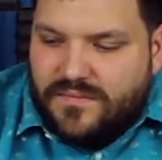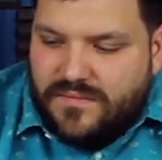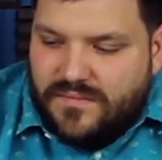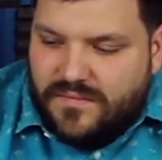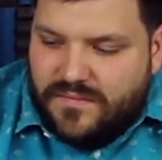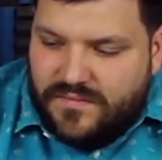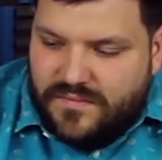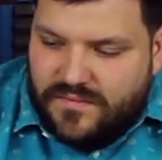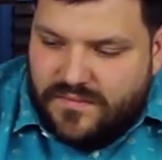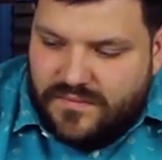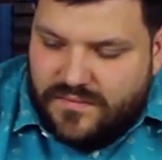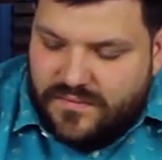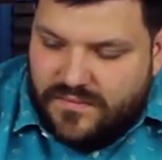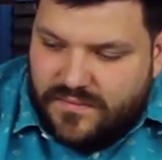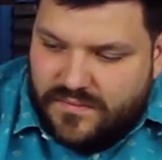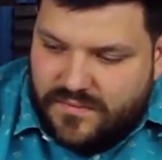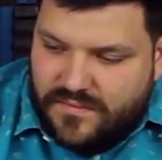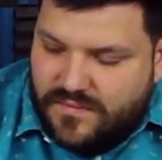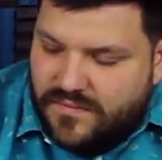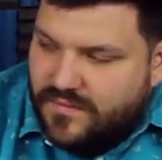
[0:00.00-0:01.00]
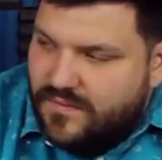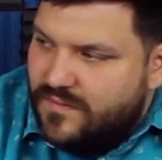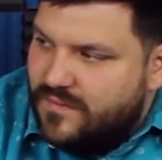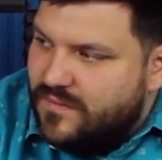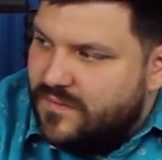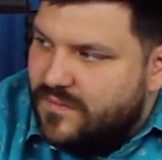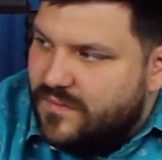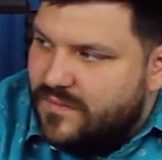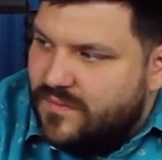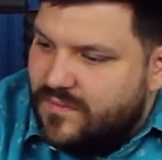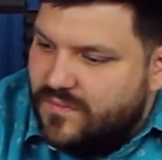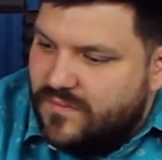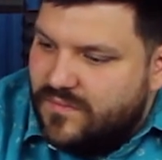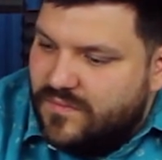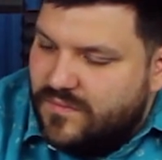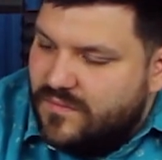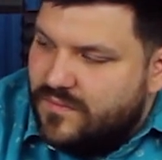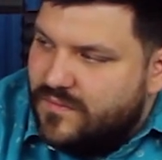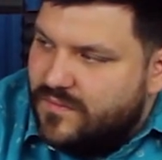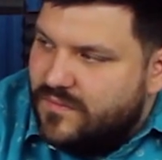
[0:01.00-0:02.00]

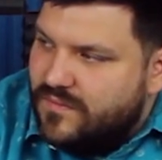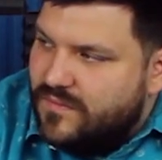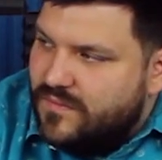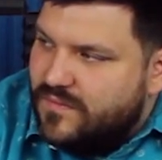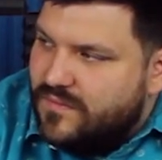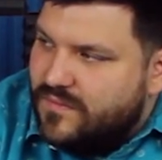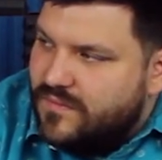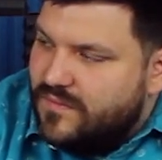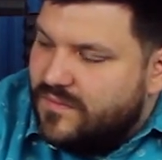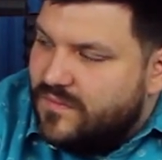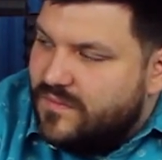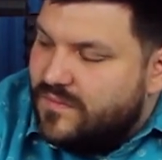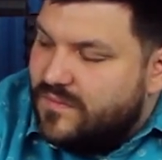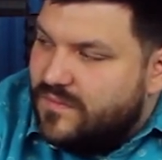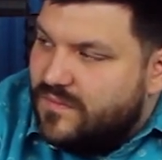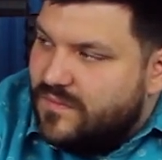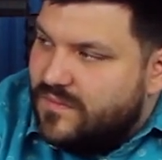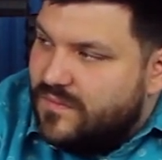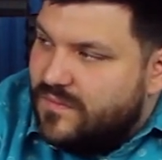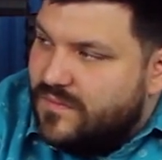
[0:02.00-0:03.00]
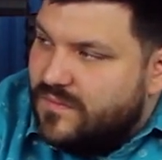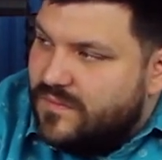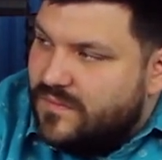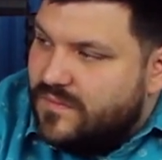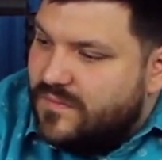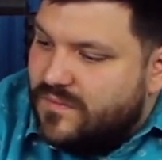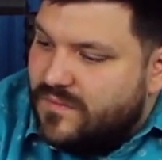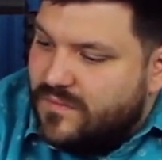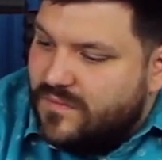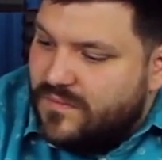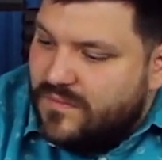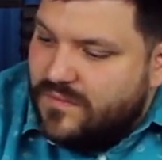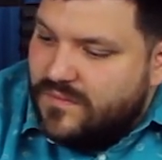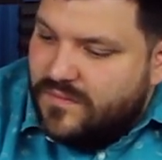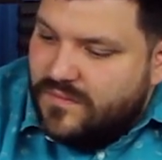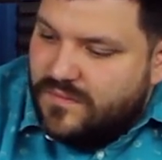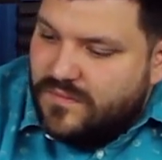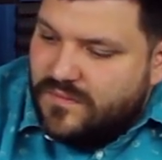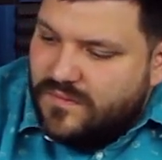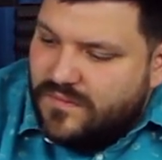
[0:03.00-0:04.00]

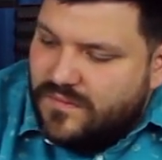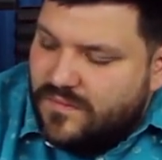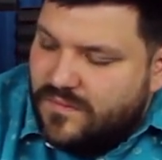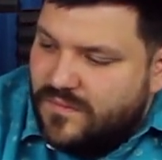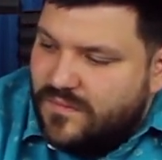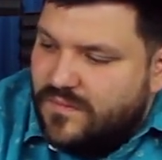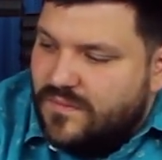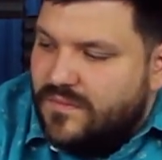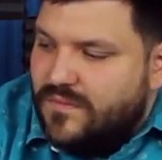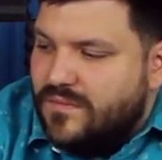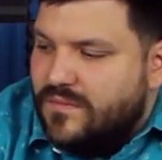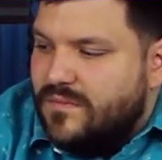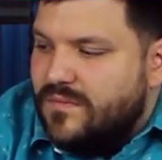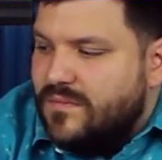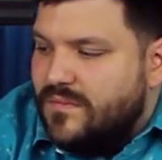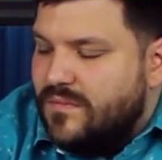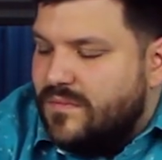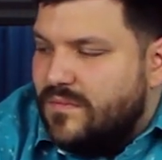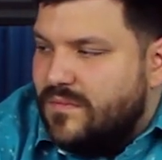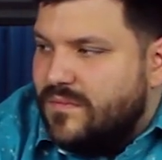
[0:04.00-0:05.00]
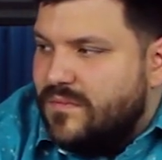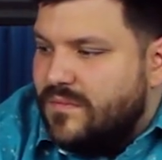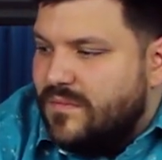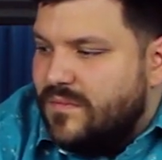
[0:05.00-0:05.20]
This person isn't speaking.